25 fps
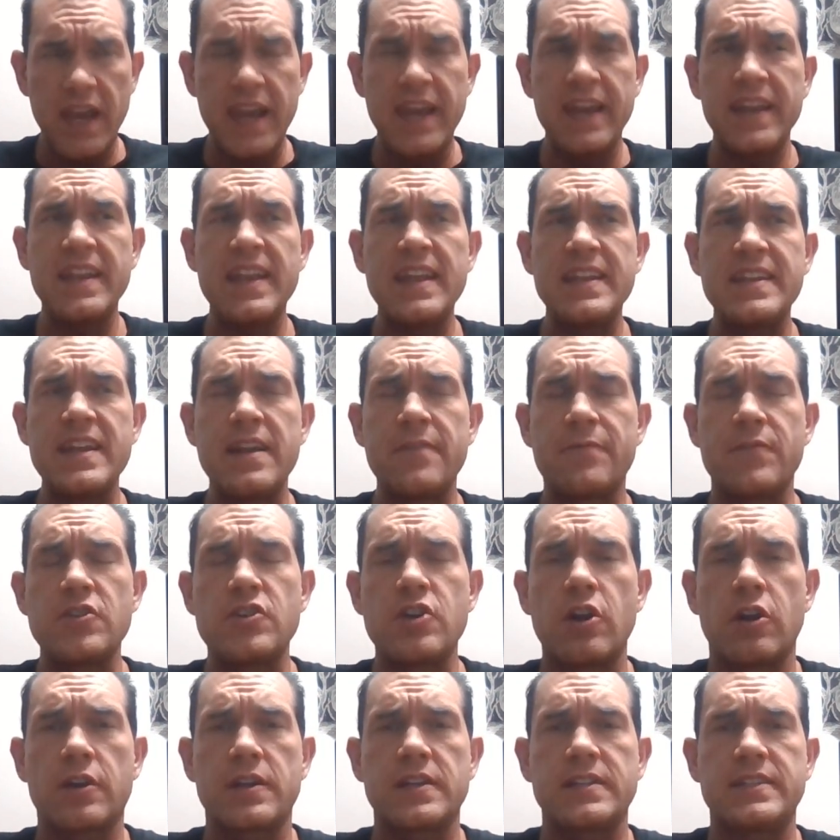And they did it for
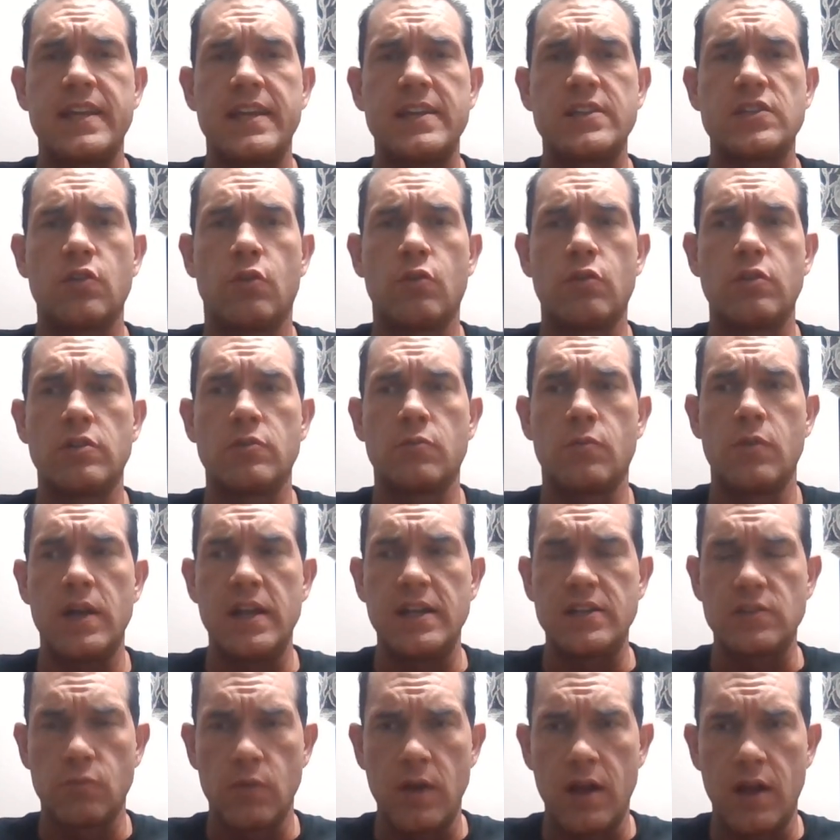Darkest Day as Horror
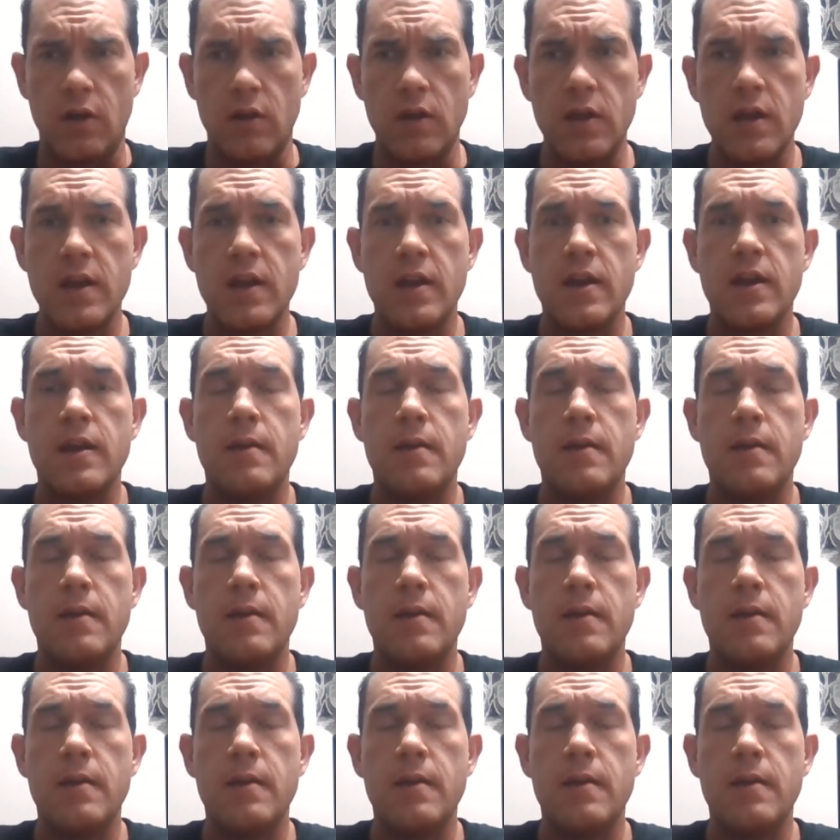as well